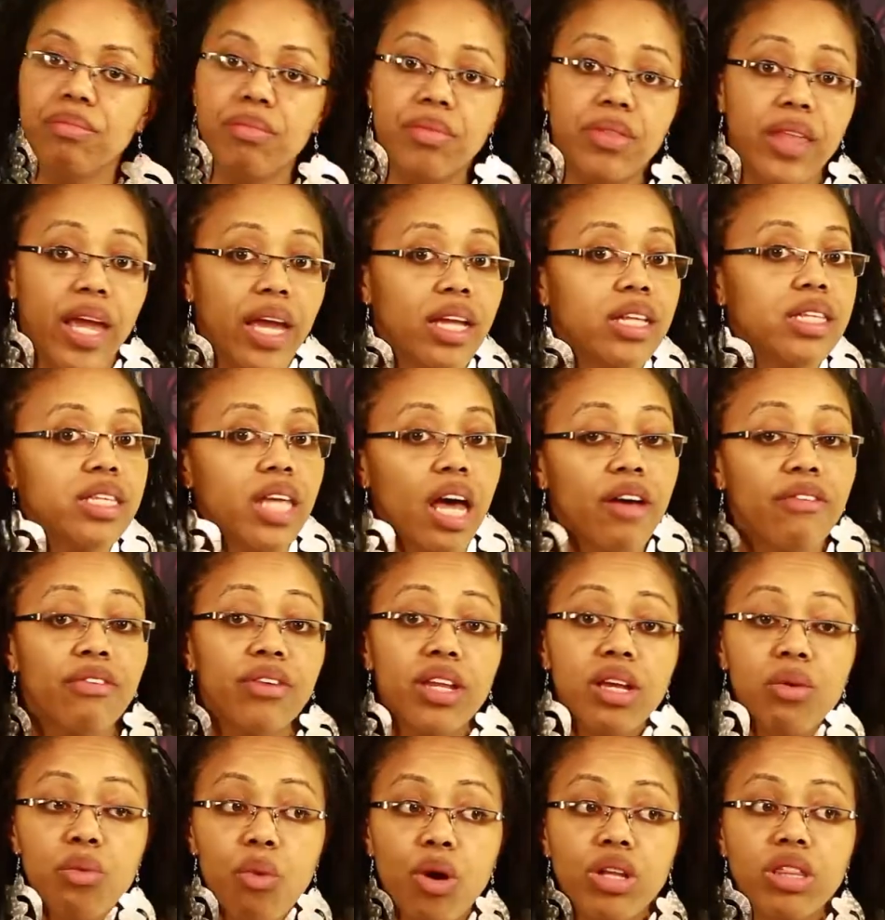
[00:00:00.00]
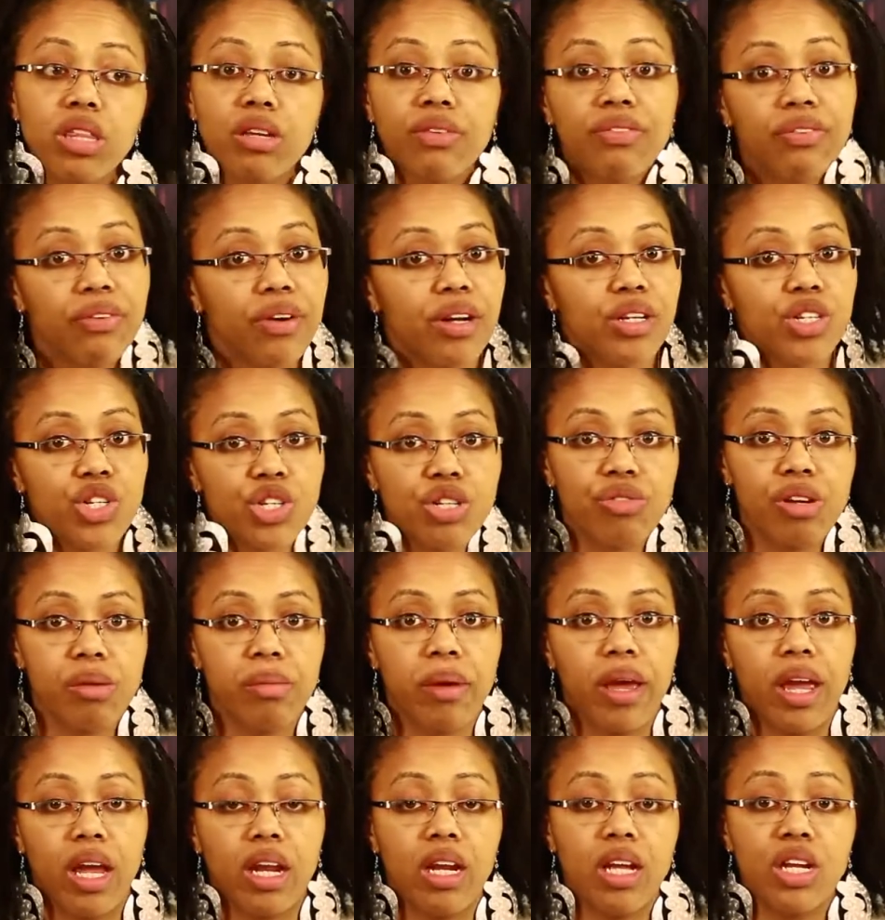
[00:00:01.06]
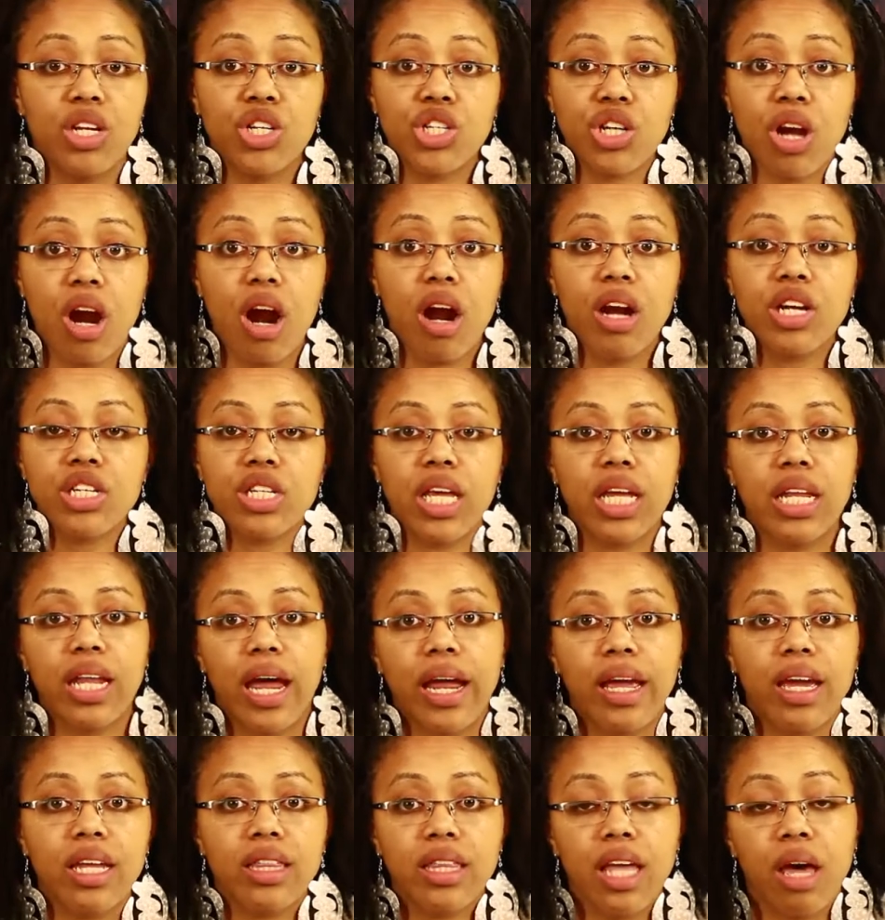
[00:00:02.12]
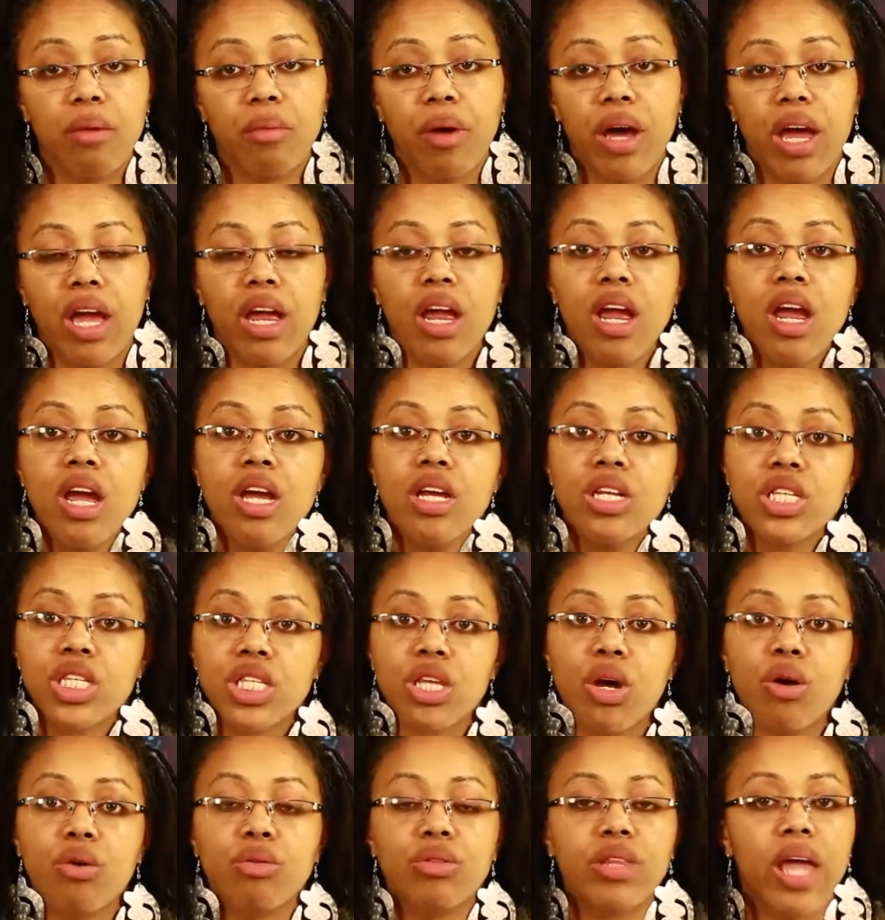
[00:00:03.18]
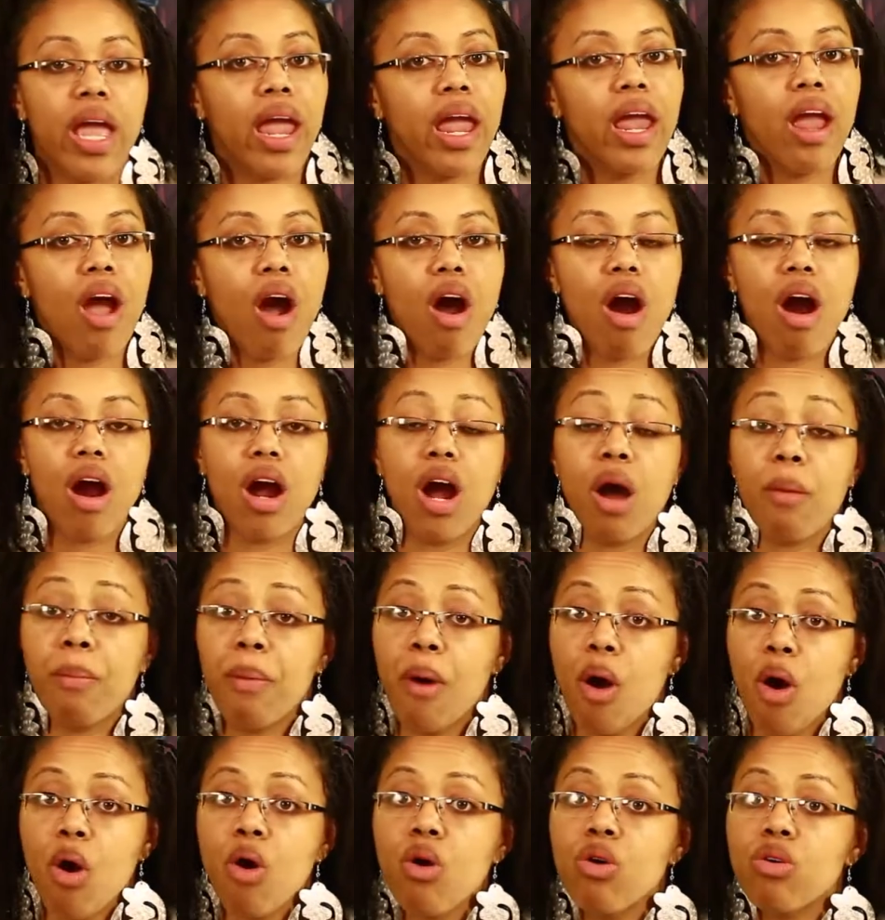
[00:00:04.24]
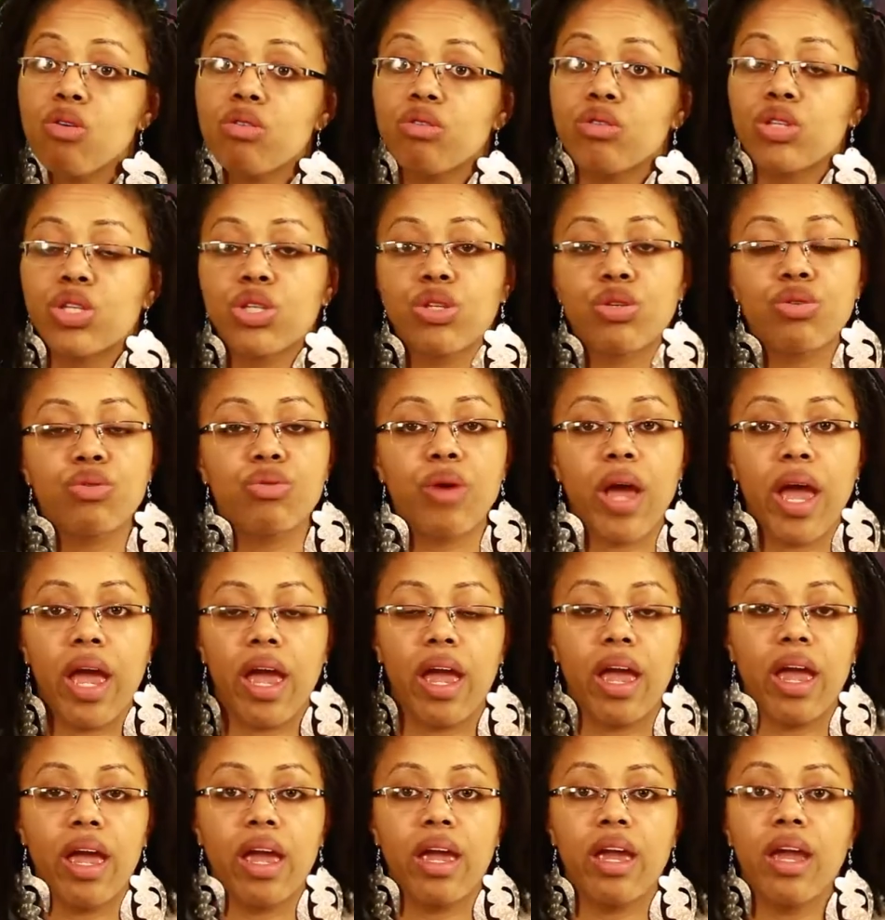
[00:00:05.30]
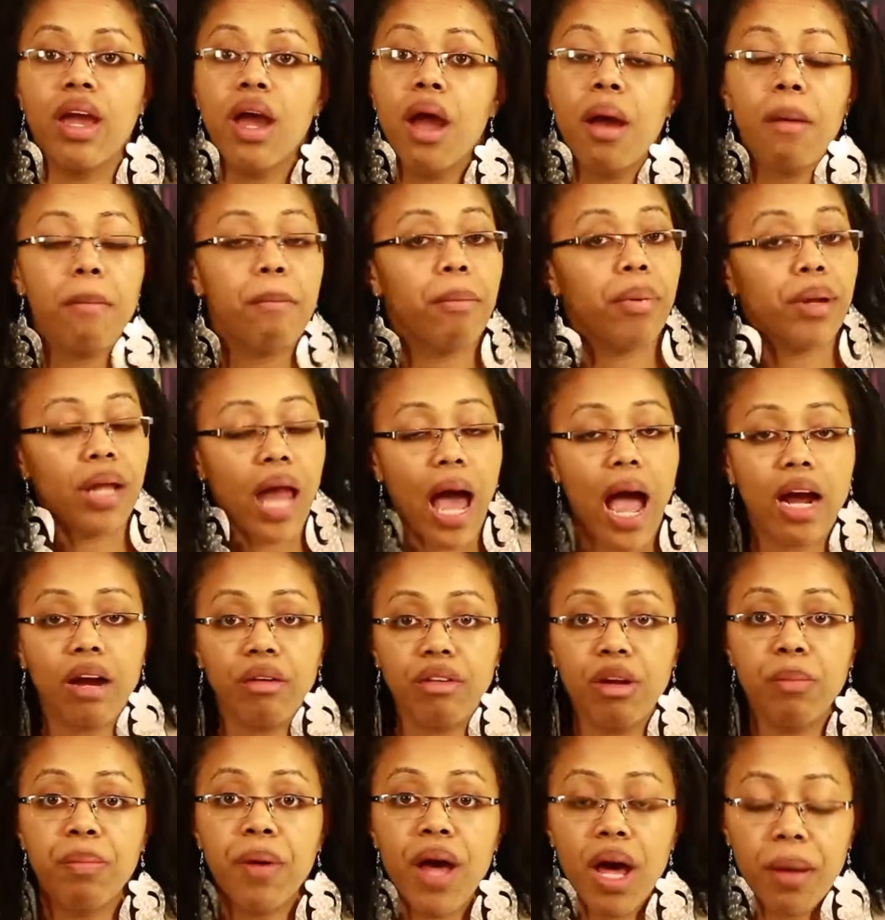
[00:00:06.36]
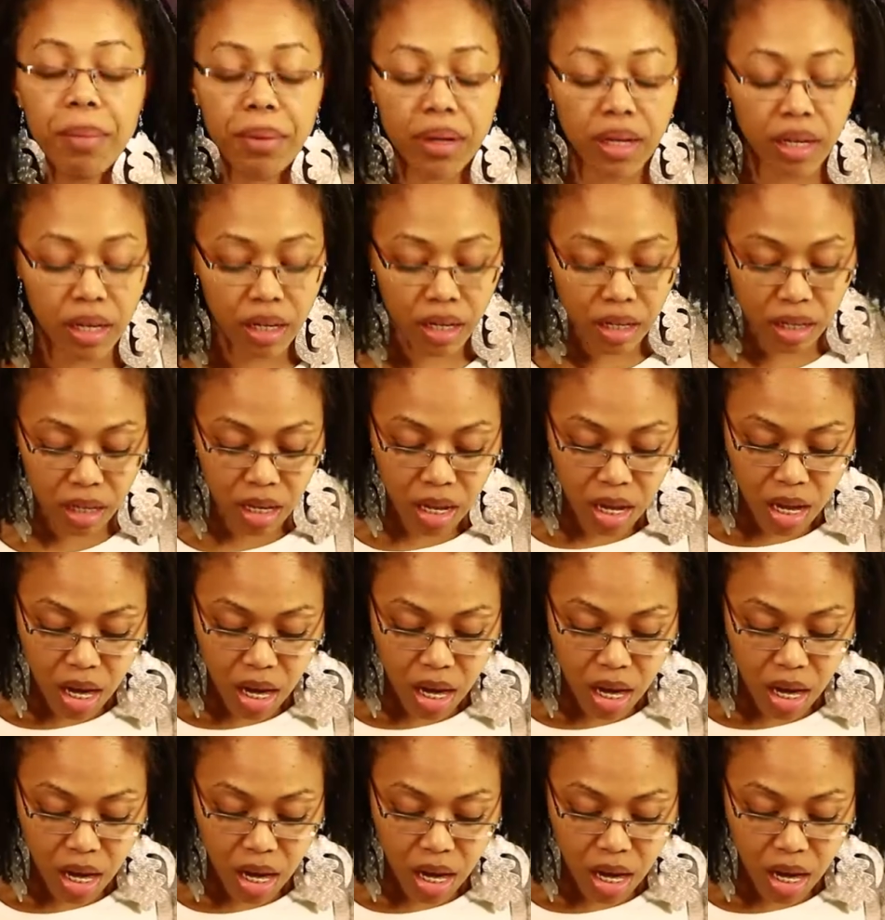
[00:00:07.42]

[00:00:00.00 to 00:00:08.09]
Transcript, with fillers: They definitely want the French to remain in charge. They like it that way. So they are opposed to a Black republic.